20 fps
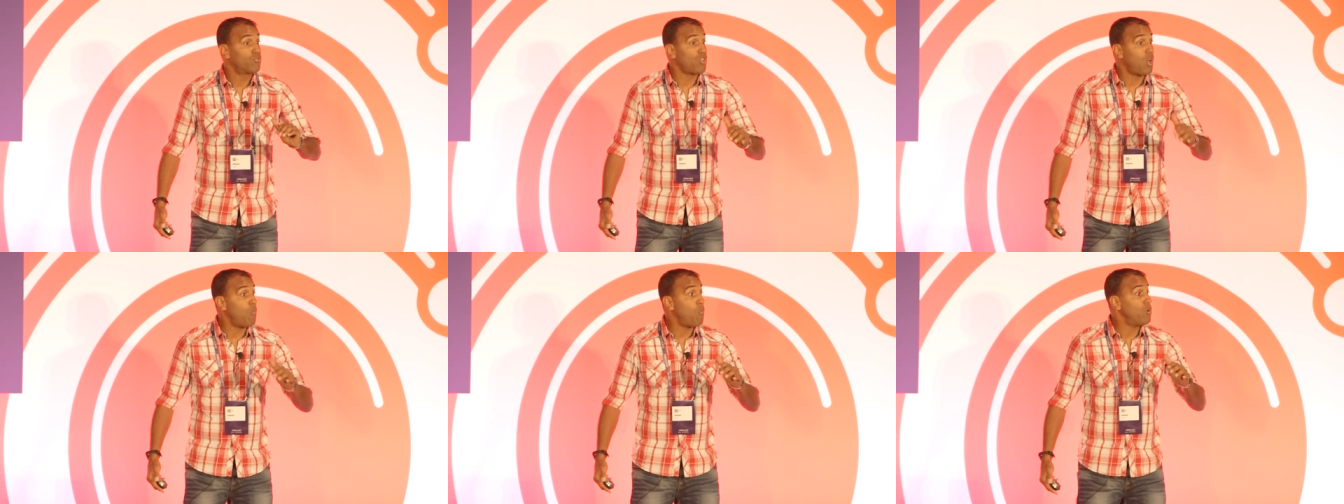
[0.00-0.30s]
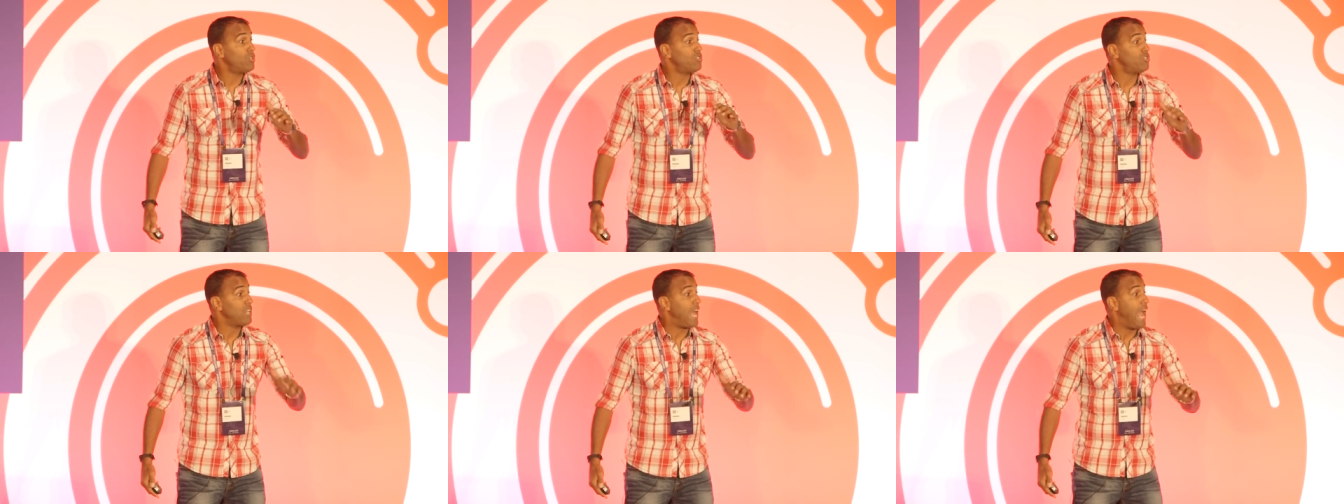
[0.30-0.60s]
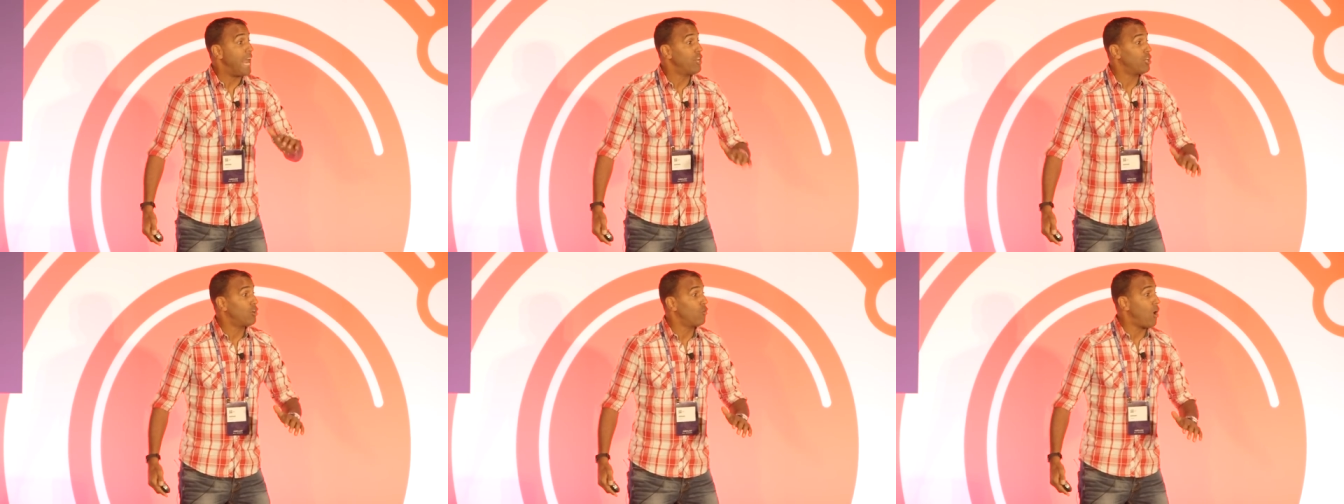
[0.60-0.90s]
Someone
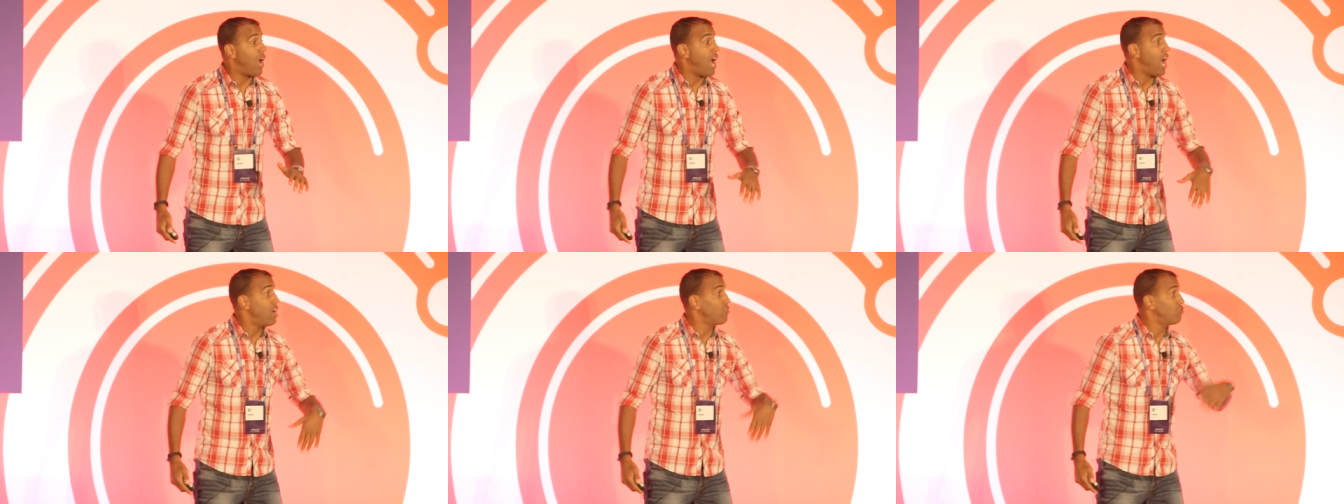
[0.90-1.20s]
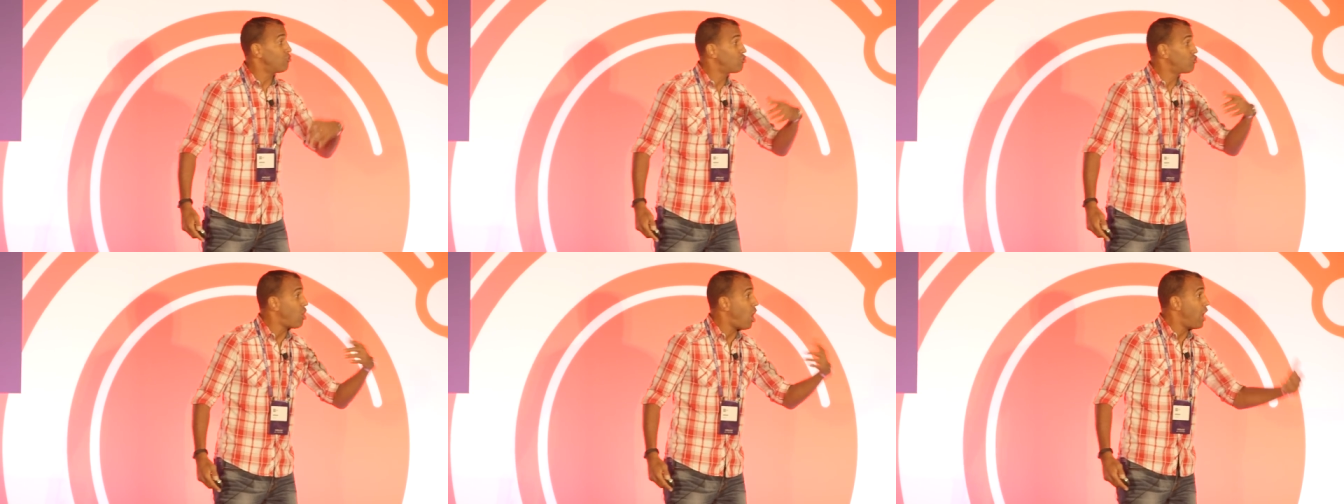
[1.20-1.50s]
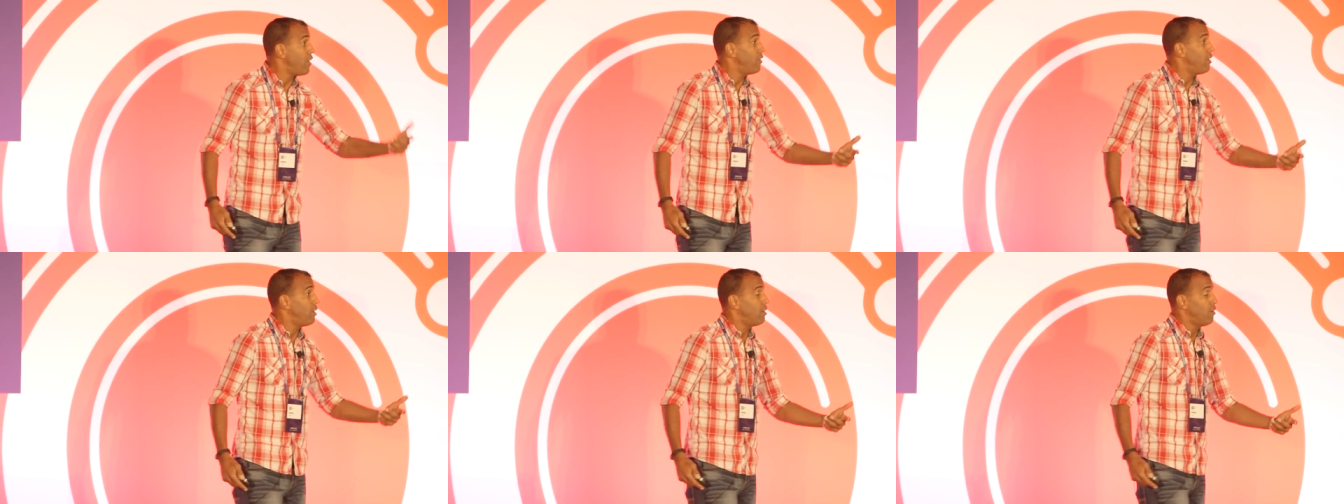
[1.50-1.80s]
sat in the garage or
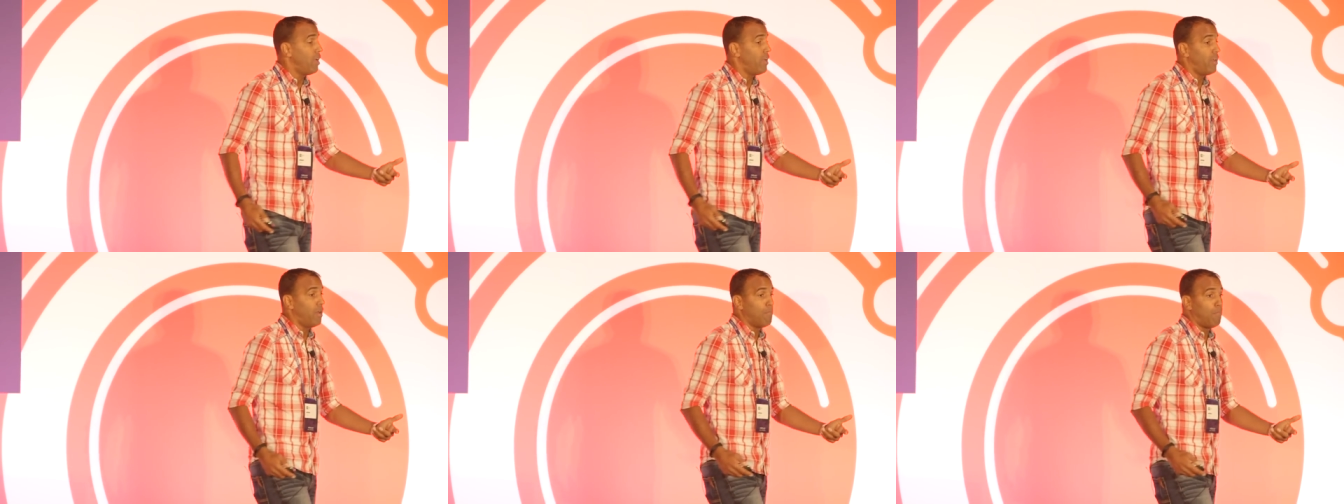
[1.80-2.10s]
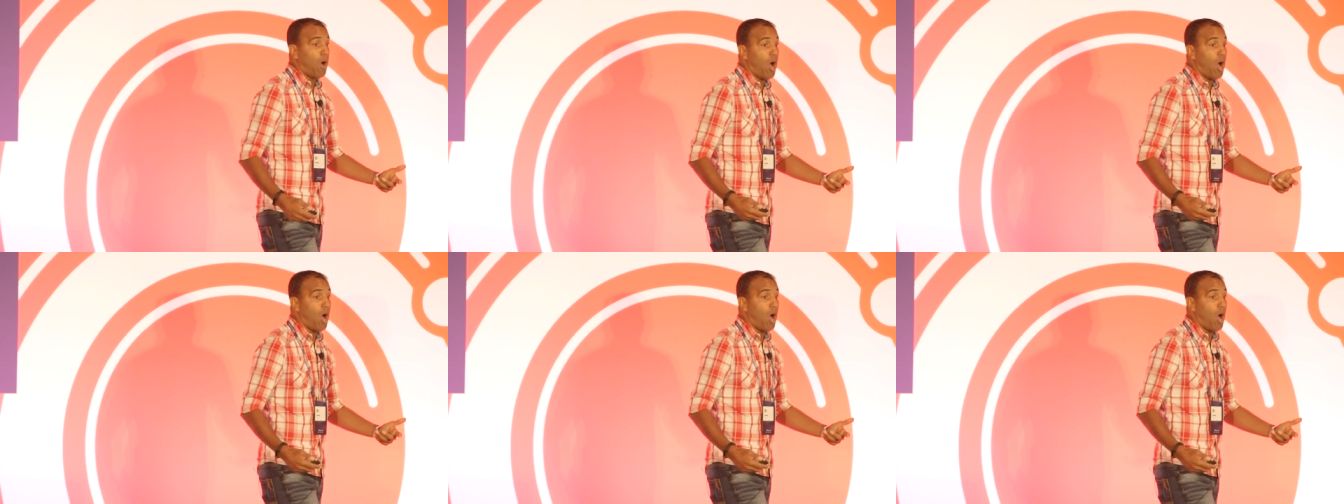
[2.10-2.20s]
sat in, the, in a